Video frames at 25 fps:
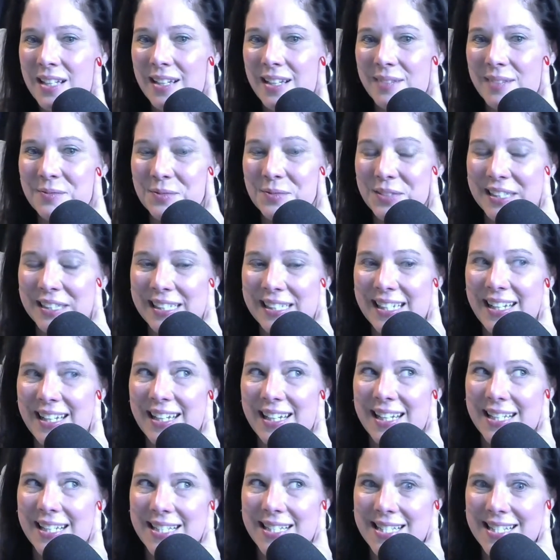I'm really
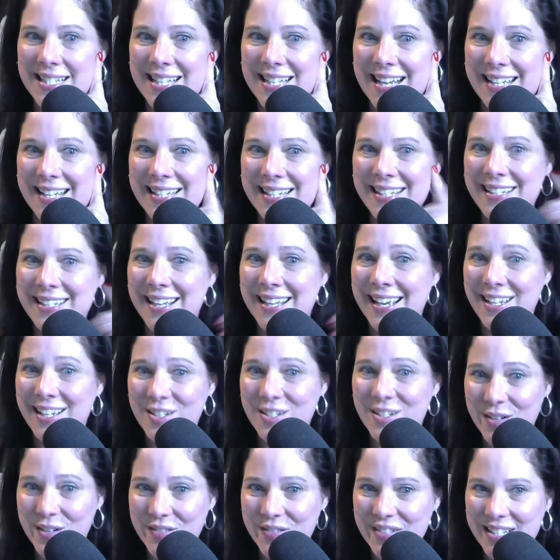excited and
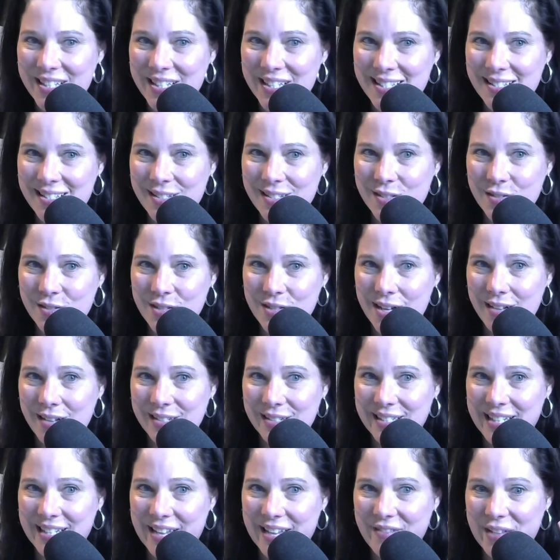nervous to talk
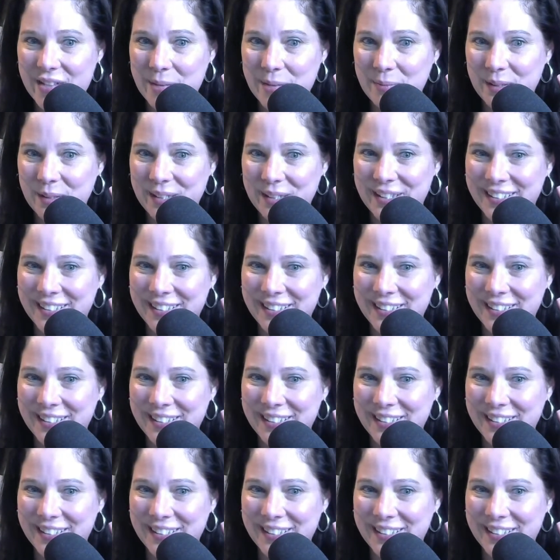to Dave Hebler.